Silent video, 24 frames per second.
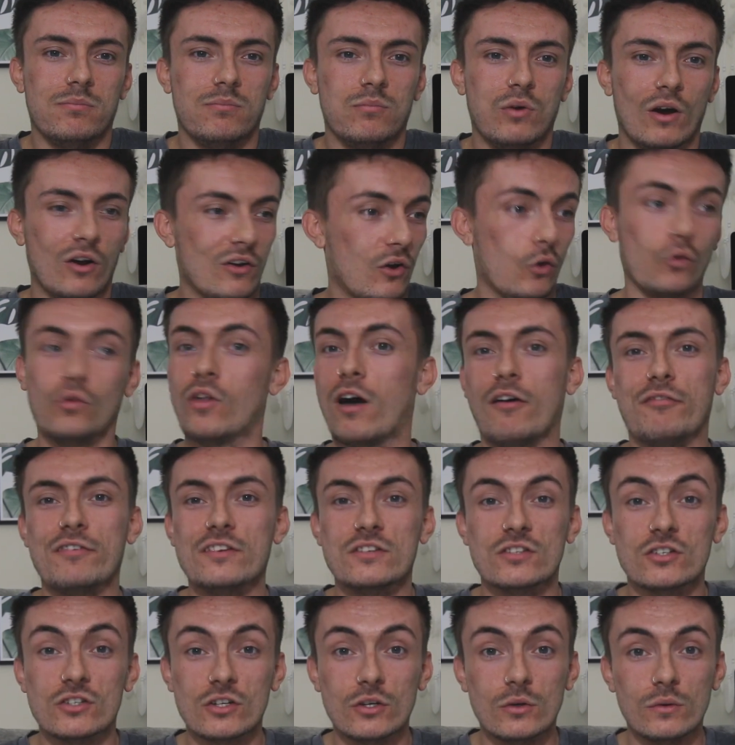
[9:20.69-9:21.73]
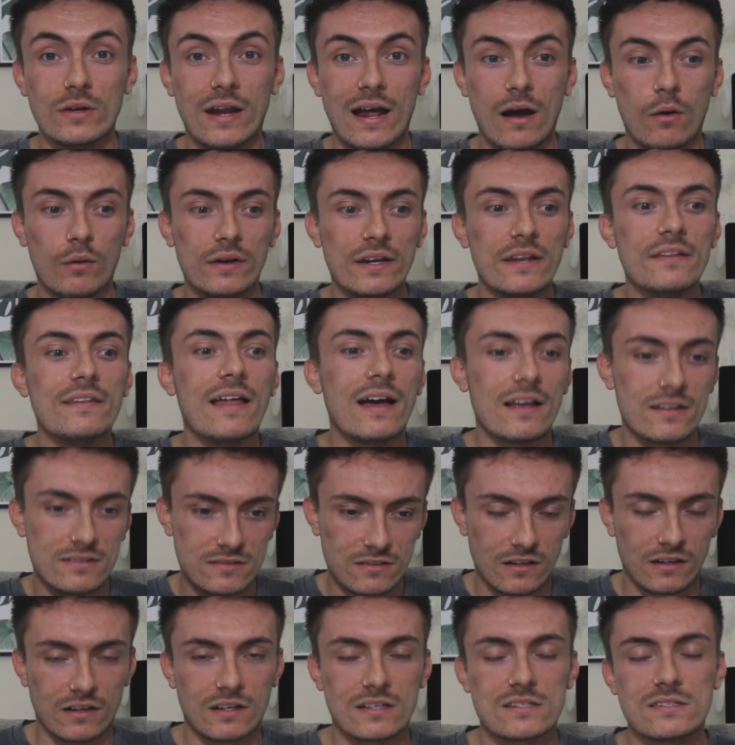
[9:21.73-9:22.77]
got nothing to do now, and then that's,
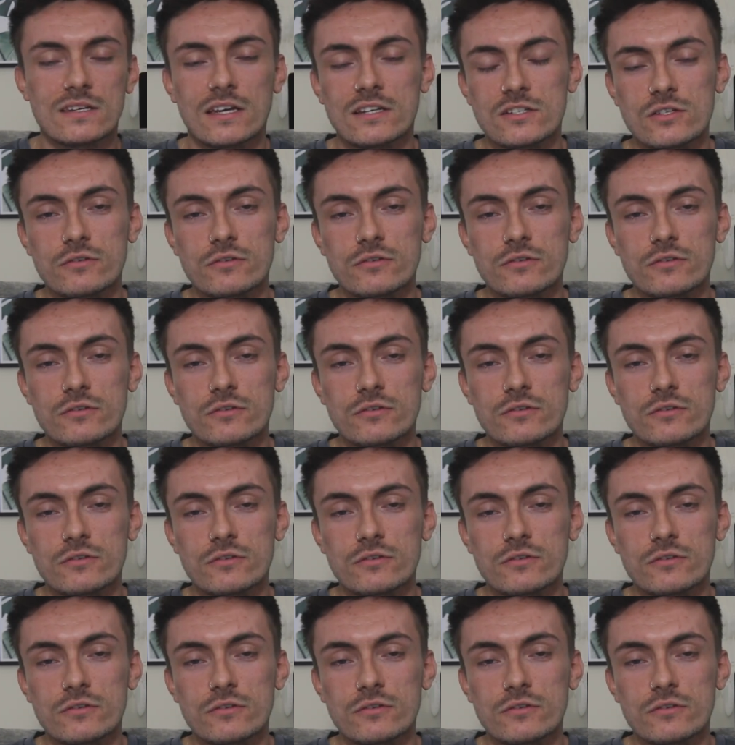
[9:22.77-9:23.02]
like I said,